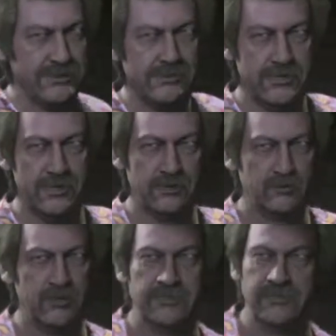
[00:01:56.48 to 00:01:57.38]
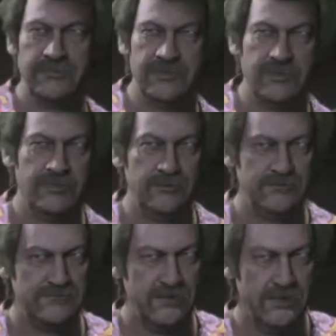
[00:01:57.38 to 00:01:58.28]
You automatically kill the
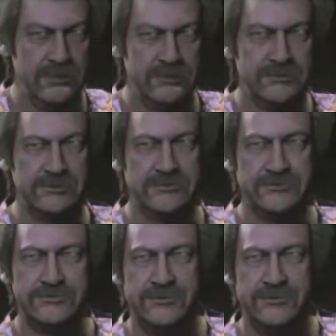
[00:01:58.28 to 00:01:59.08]
Southdowns.